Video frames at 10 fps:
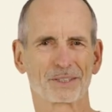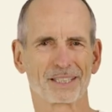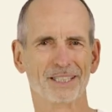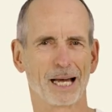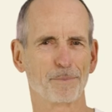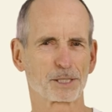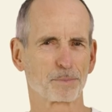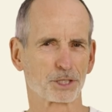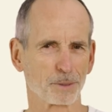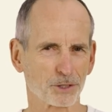You've probably
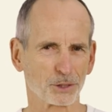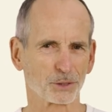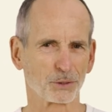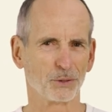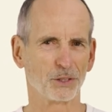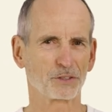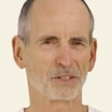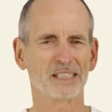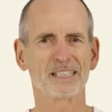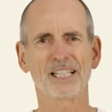heard the name before
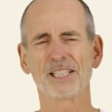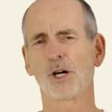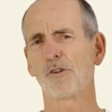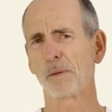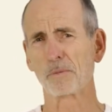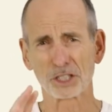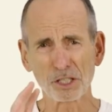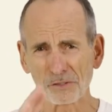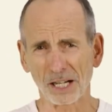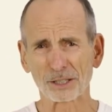because they often get
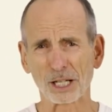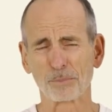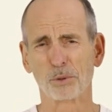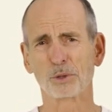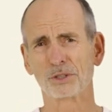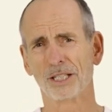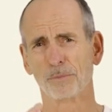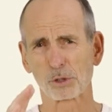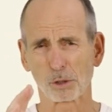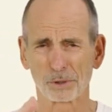injured while skiing
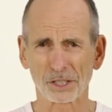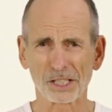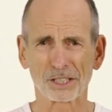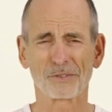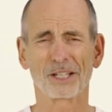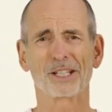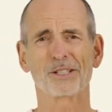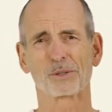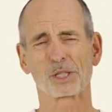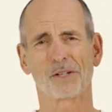and then need surgery
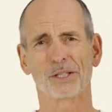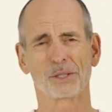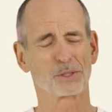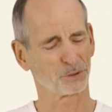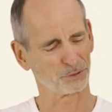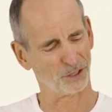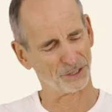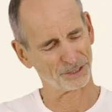and so on and so forth.